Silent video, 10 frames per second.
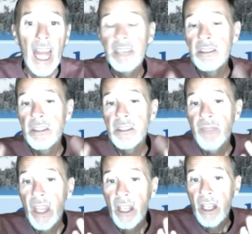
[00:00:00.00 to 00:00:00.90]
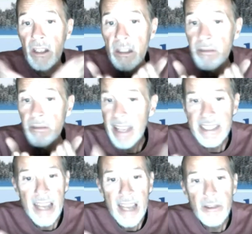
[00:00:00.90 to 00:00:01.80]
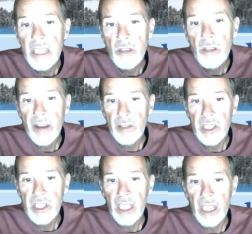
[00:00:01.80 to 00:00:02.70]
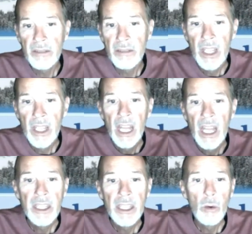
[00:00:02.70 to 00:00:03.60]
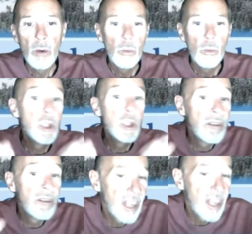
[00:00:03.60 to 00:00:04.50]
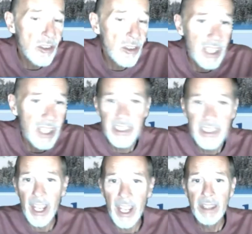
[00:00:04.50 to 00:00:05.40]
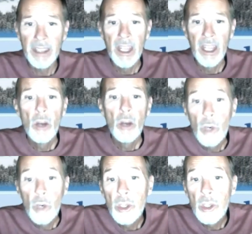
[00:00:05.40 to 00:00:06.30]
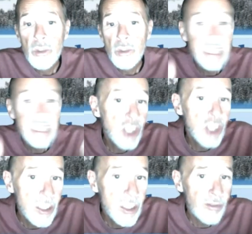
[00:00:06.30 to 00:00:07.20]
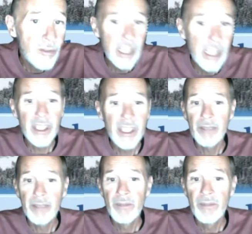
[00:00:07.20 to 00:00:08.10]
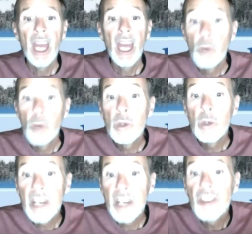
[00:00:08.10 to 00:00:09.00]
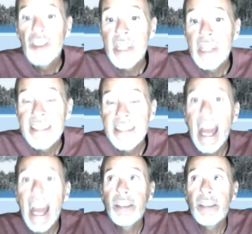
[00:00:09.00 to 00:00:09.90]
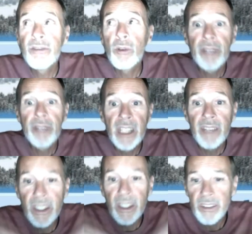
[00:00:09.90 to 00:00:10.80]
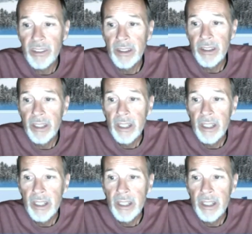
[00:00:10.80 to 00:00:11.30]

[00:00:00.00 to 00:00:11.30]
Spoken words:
And confess everything you've ever done. You know, will you confess your sins today? Will you seek Jesus for healing? And will you get on your knees and ask for forgiveness?